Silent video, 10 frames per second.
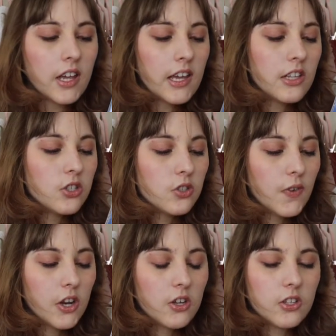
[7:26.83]
It's just
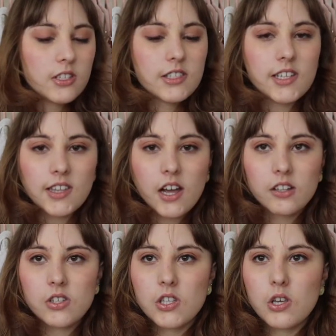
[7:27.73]
very good to see
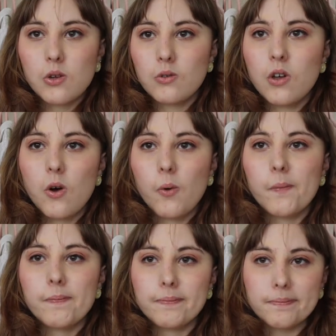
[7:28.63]
that, so you know
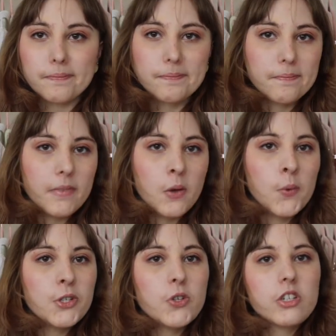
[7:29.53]

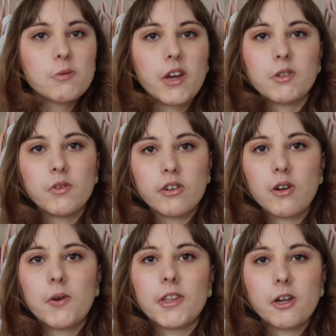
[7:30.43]
what to expect when you're
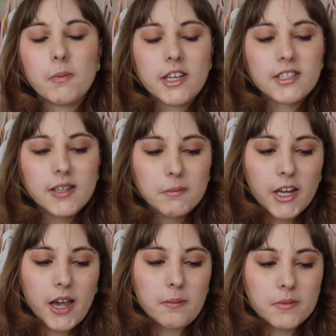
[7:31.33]
going there, because
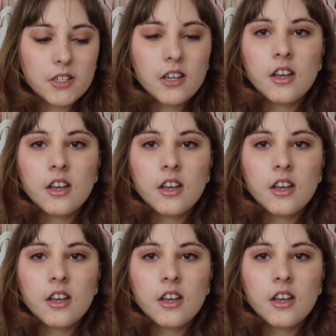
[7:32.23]
sometimes,